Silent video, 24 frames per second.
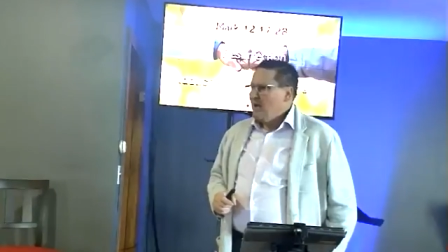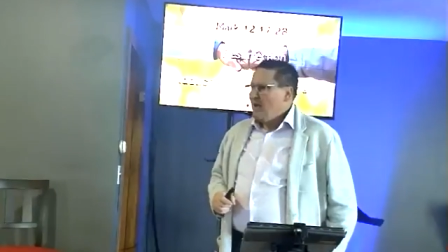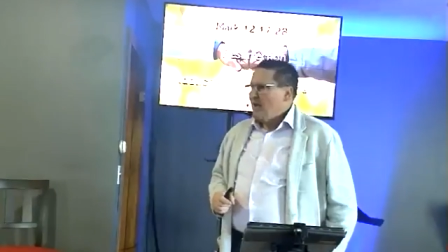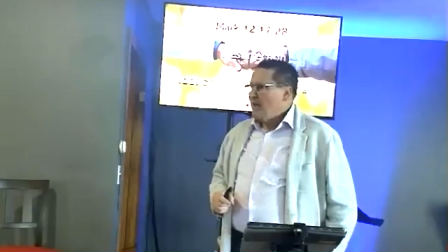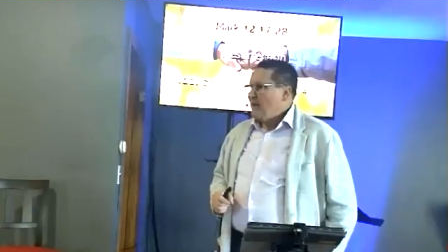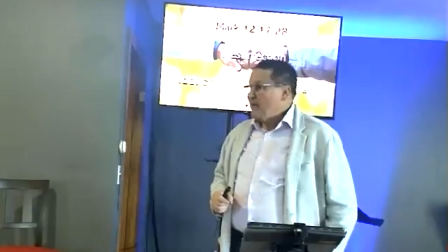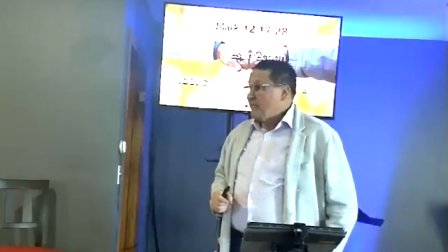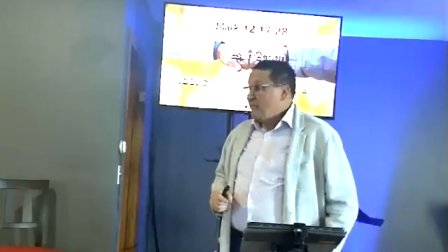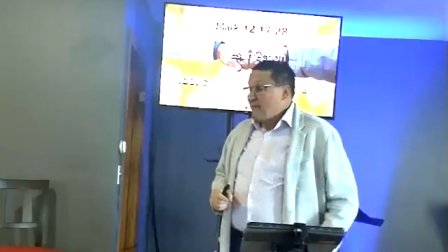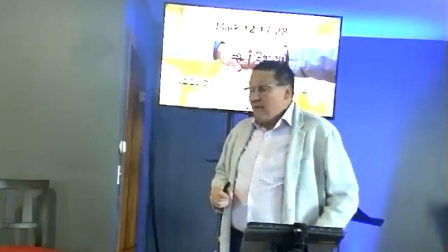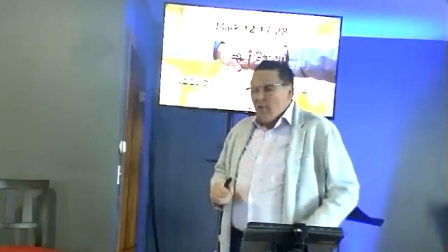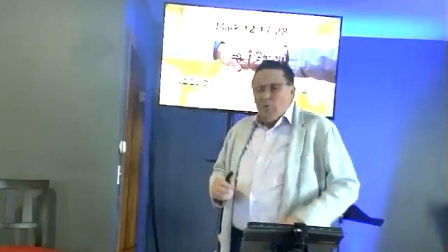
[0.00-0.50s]

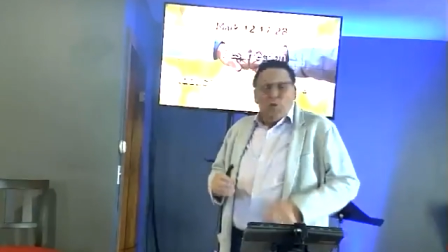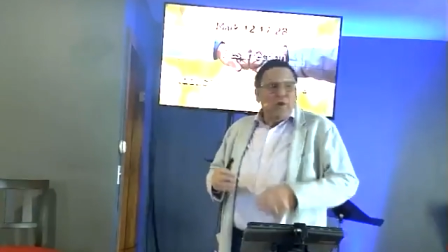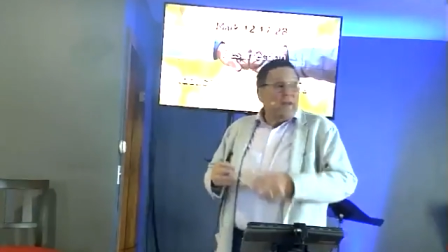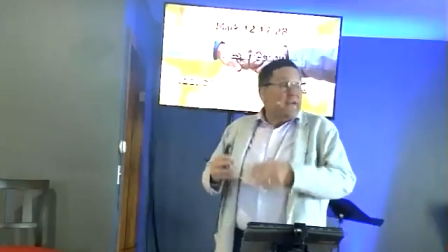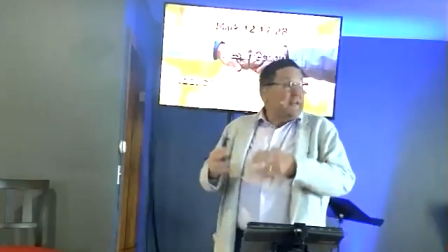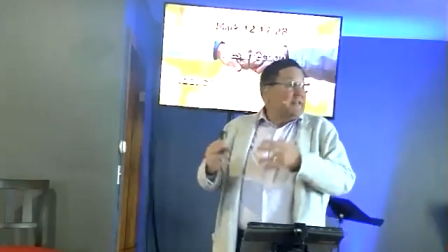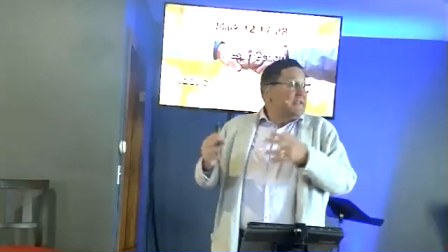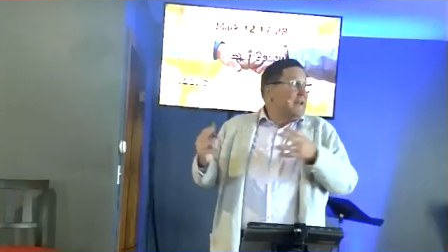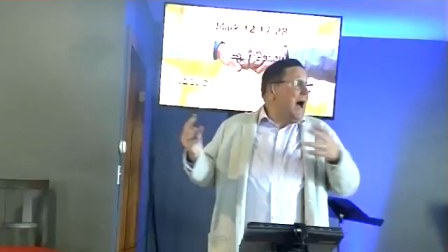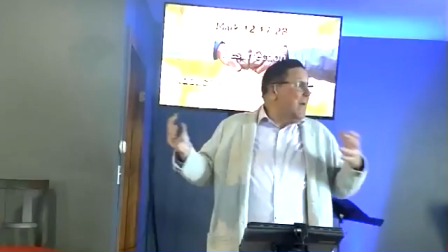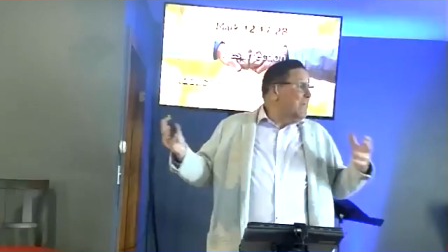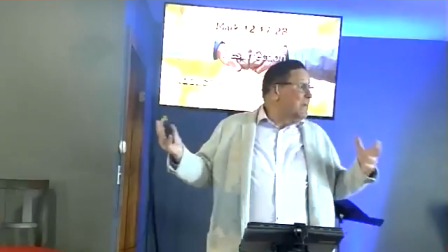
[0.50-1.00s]
That they
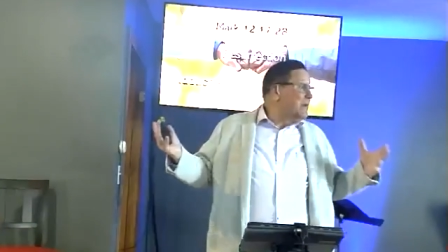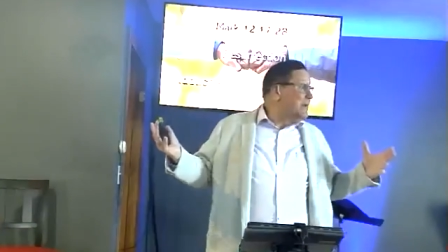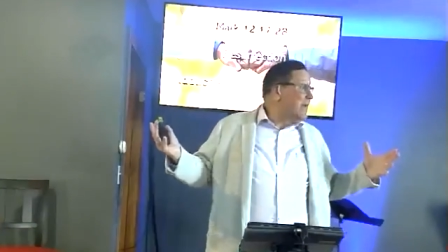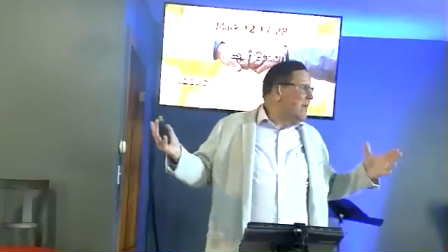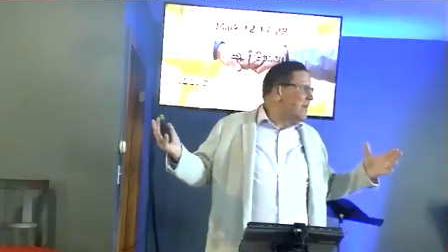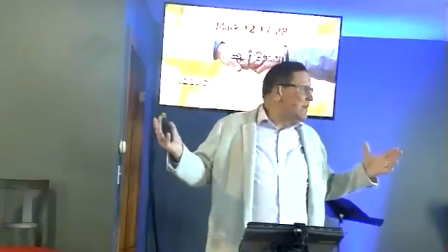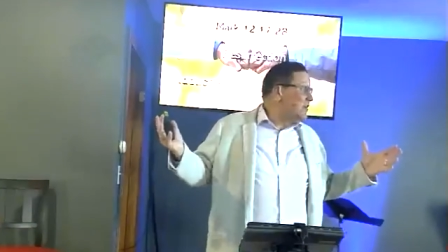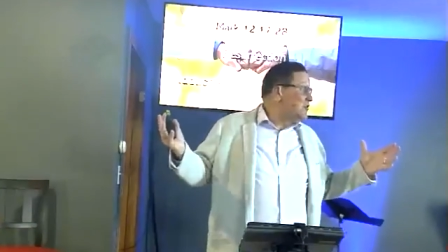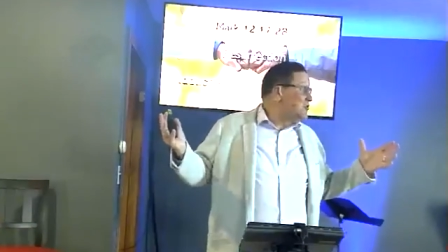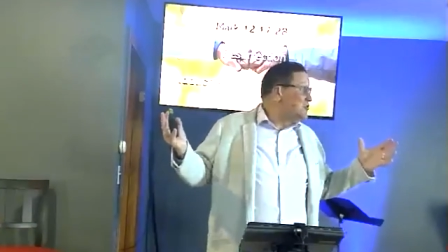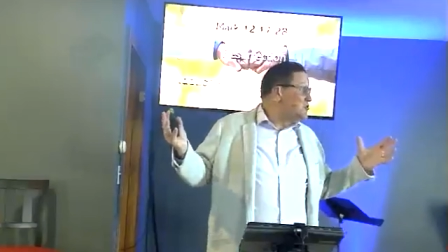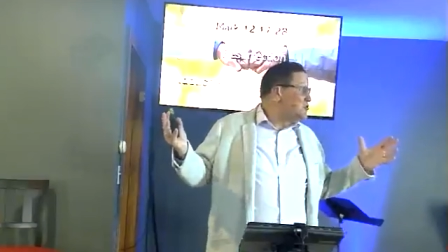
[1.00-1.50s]
really
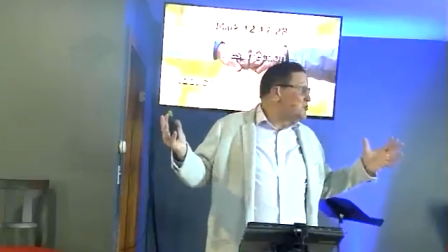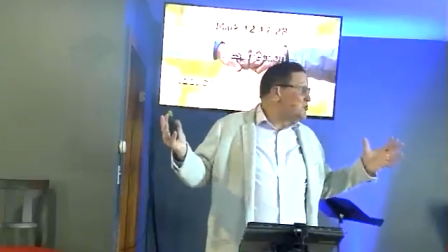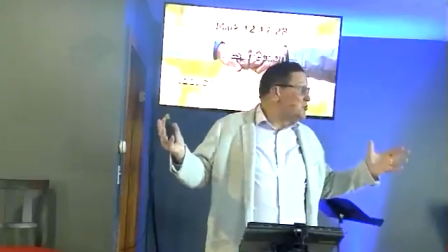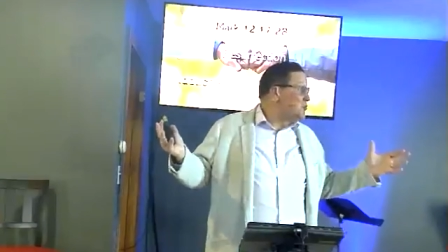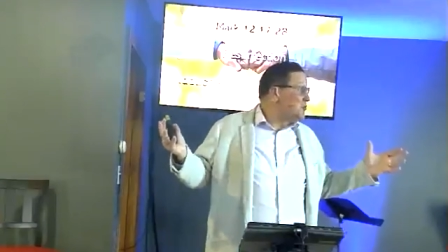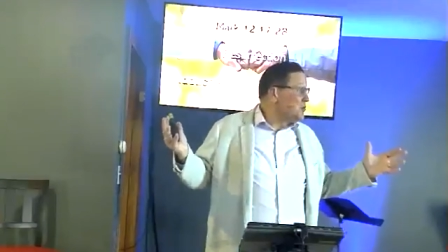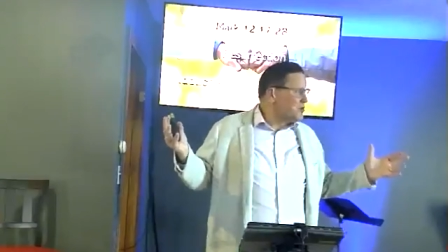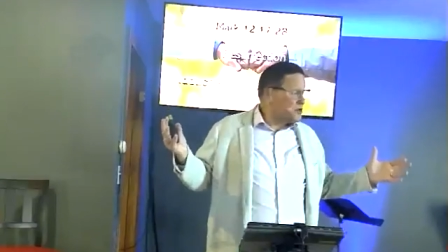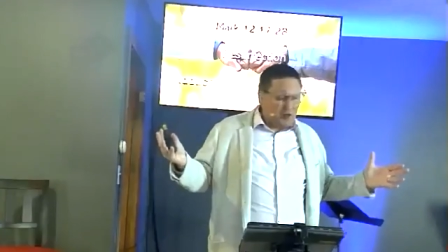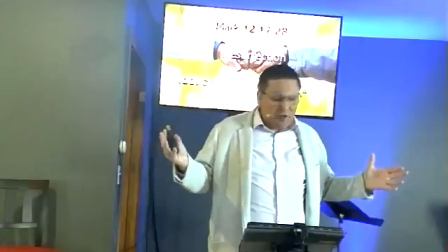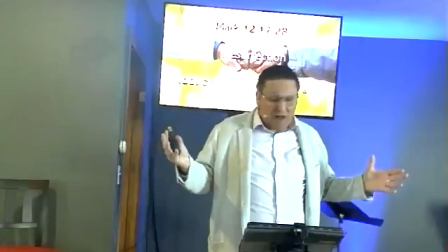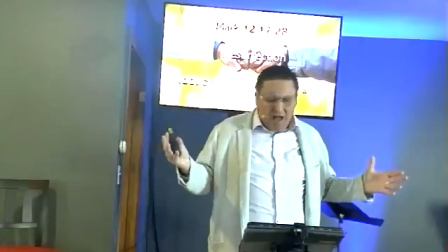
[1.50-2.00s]
dominated
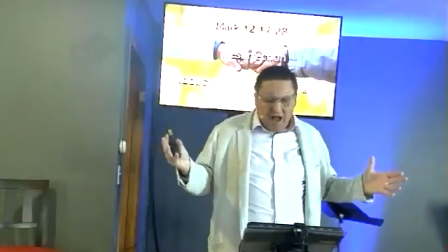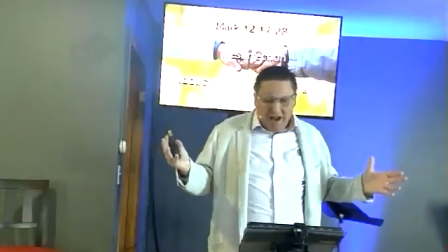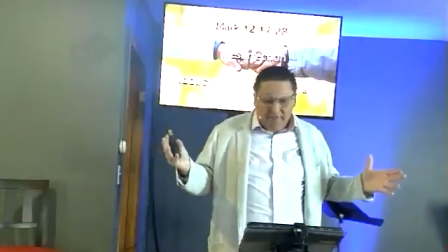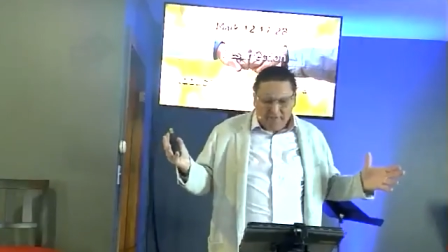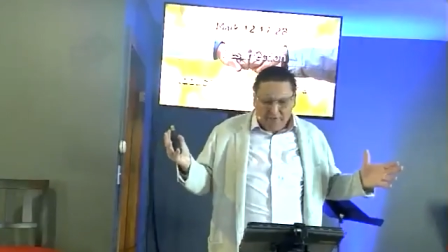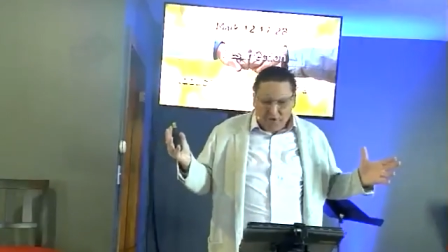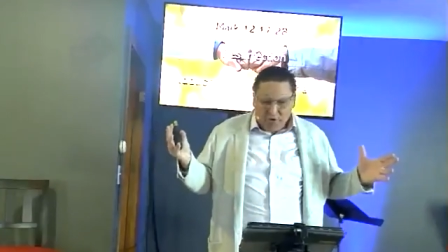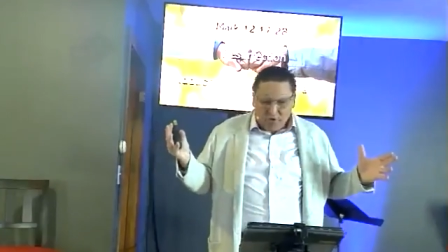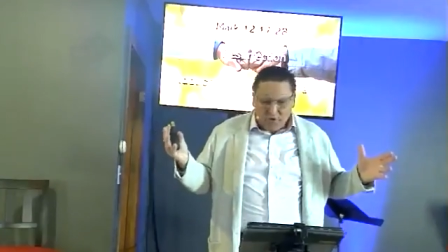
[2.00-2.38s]
Jewish life.